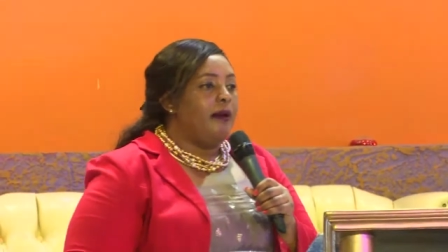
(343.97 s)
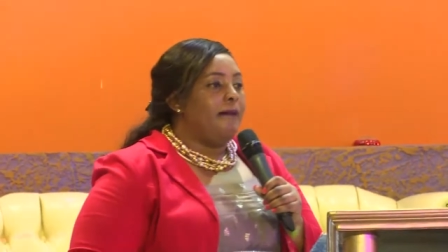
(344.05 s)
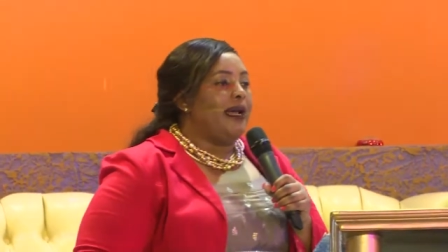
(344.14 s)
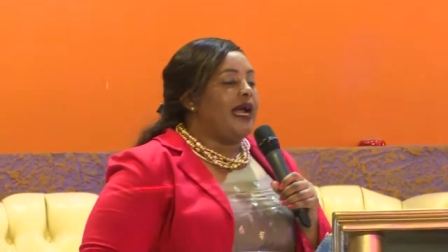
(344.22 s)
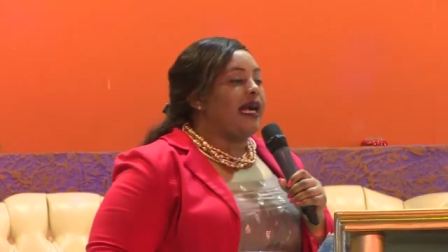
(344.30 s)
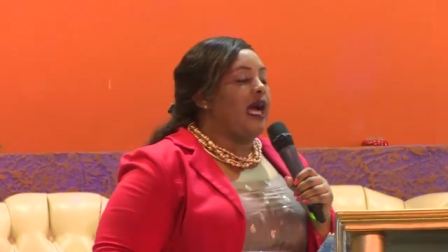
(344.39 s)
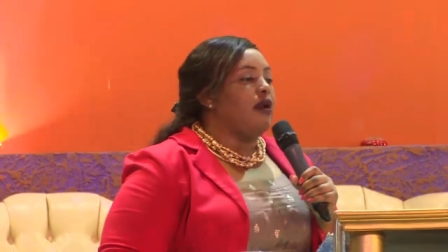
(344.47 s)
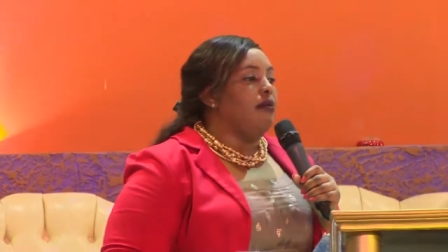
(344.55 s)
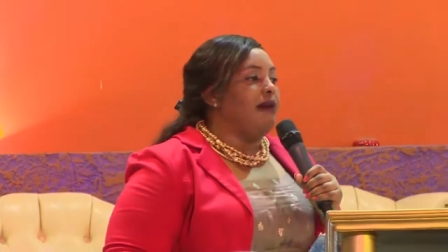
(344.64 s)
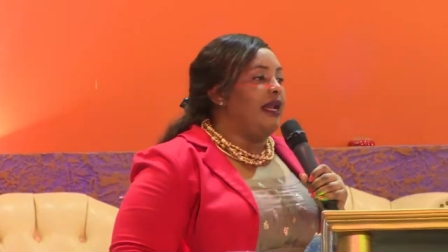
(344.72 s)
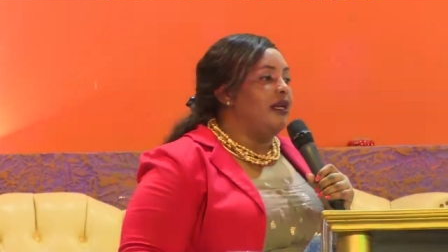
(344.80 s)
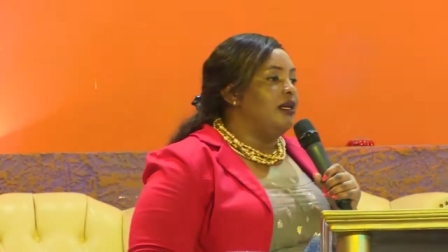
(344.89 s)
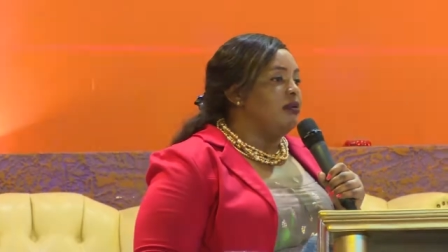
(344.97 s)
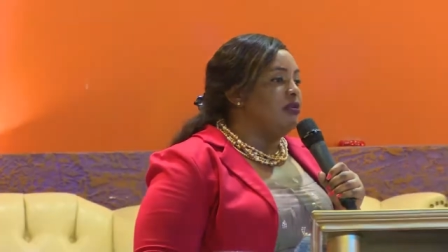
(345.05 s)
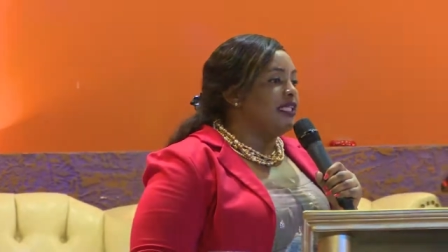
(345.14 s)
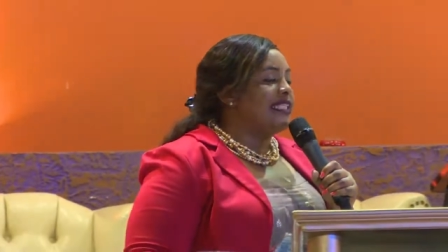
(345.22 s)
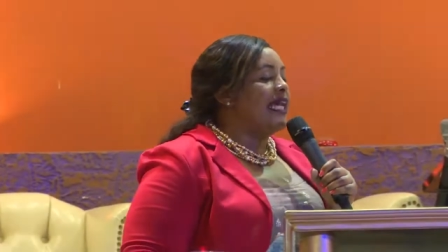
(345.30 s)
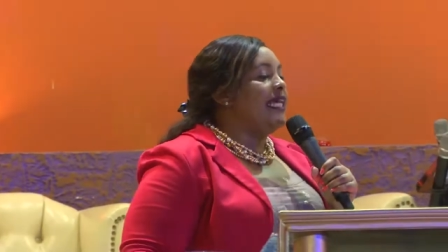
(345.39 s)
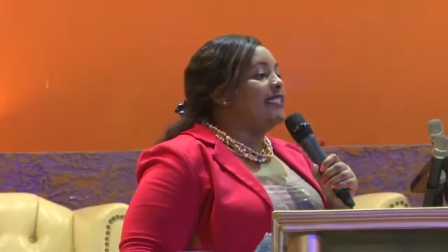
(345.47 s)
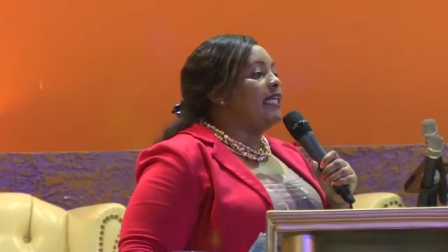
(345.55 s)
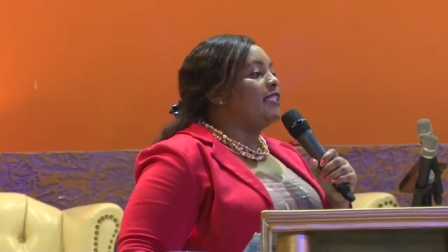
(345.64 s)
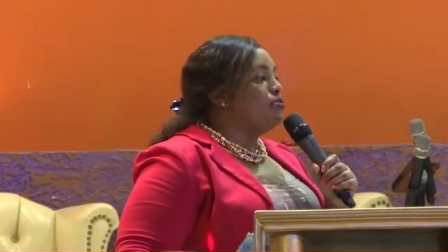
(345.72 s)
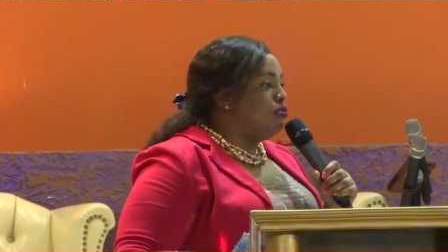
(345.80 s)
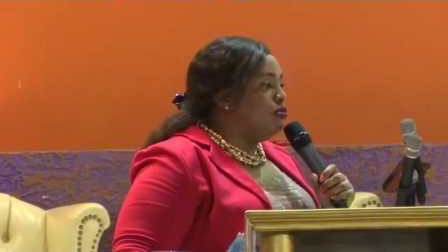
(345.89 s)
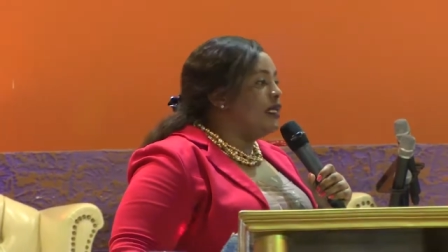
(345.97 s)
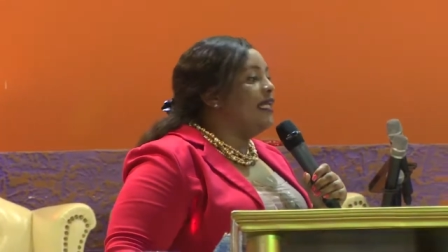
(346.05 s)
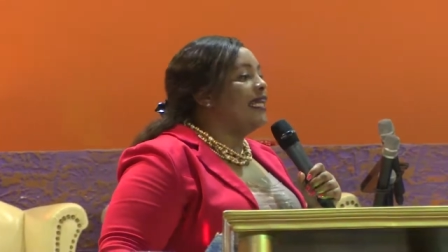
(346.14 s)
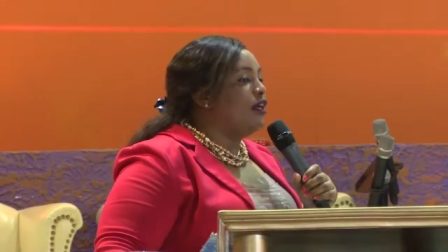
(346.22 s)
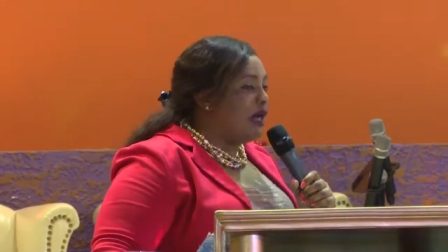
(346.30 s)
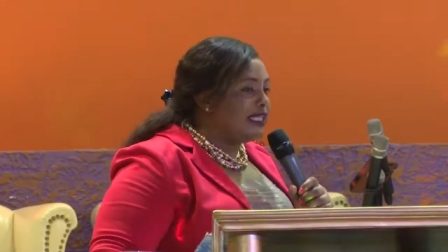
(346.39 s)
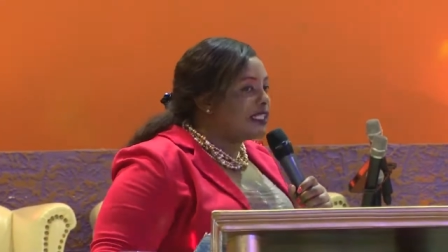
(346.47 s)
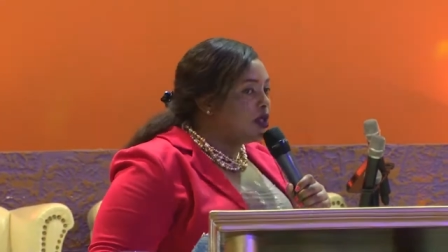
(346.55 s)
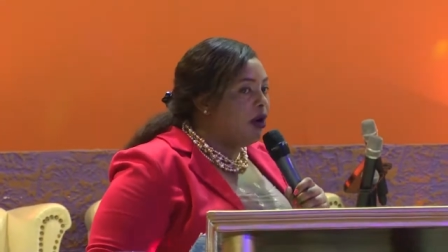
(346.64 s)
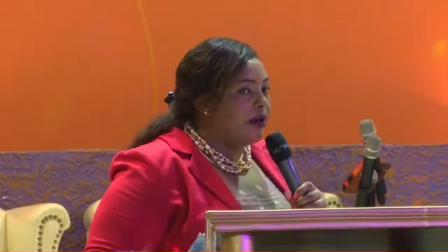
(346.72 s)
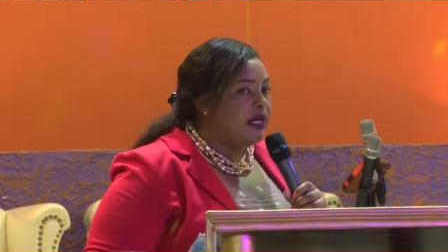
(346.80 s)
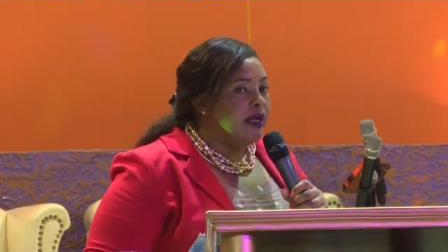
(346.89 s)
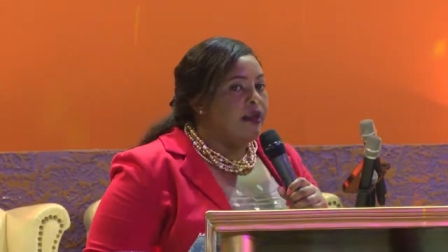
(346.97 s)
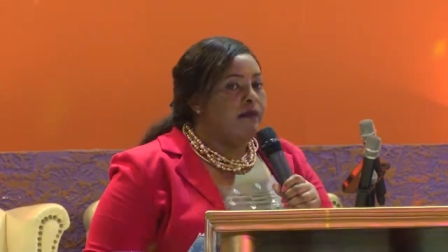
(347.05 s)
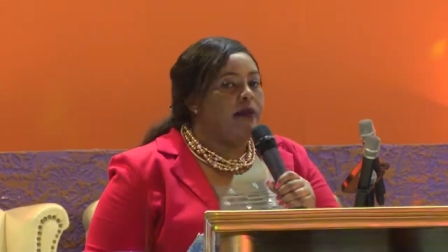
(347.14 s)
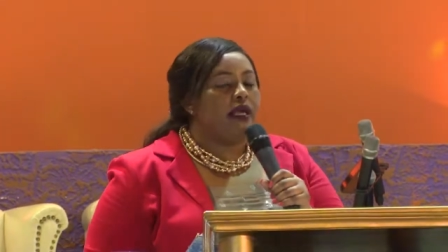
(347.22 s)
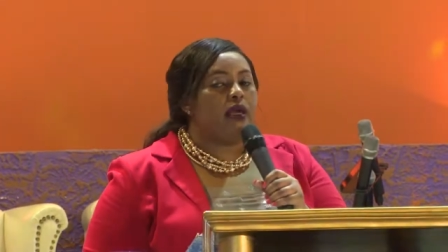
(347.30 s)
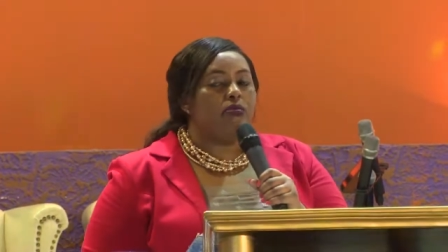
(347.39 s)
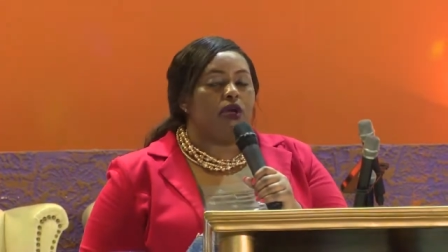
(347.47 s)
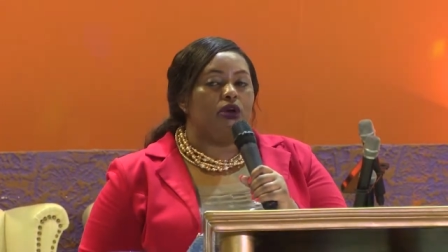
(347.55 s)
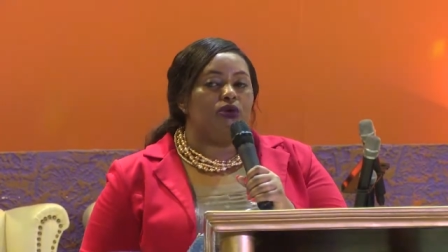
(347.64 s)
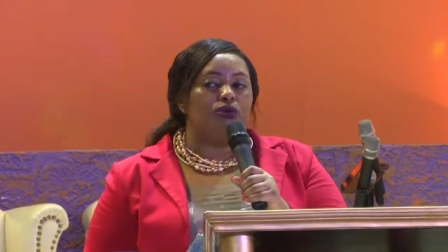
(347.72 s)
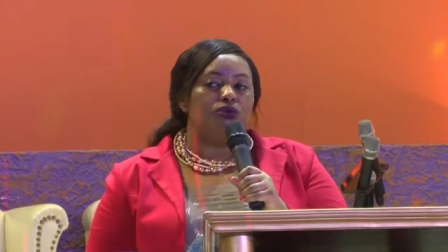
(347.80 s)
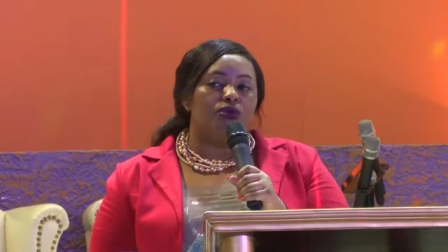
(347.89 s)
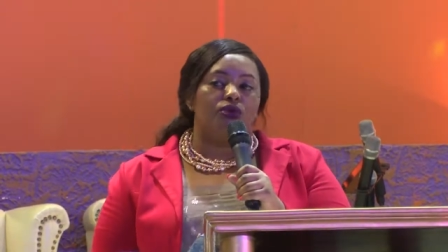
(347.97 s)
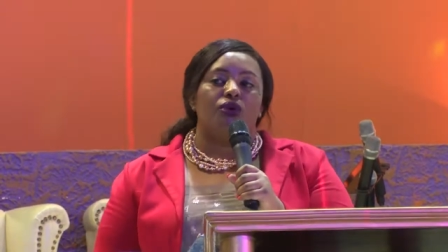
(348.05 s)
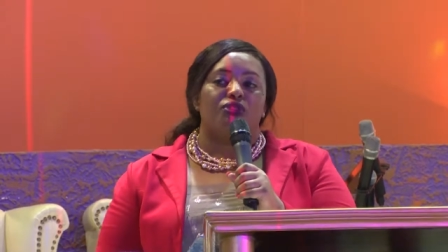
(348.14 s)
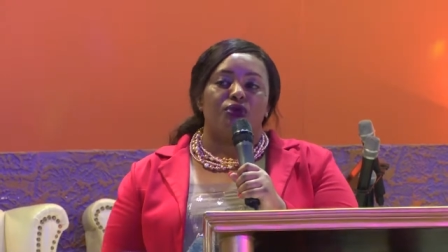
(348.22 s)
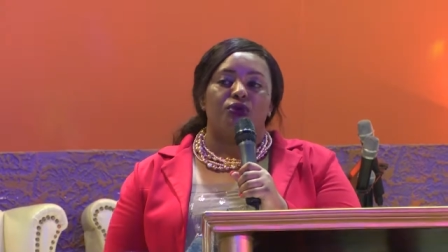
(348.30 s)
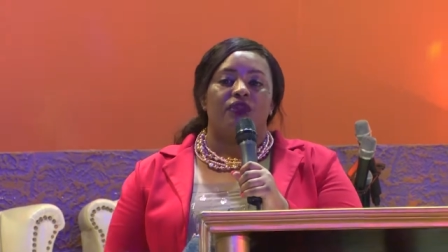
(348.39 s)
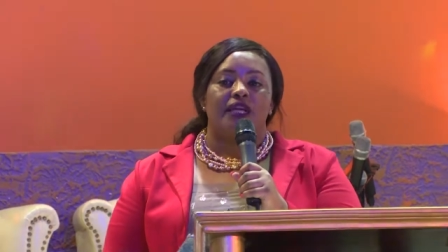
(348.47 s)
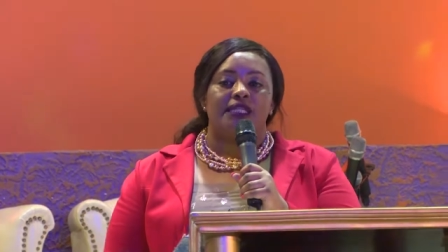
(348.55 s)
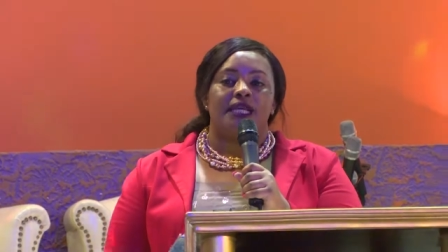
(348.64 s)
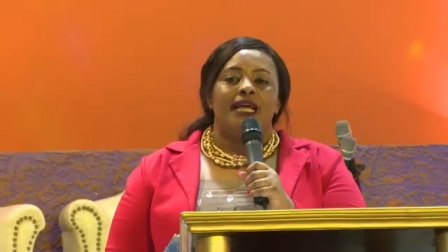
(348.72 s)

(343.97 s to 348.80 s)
But a carnal man will say it's God making me go through this.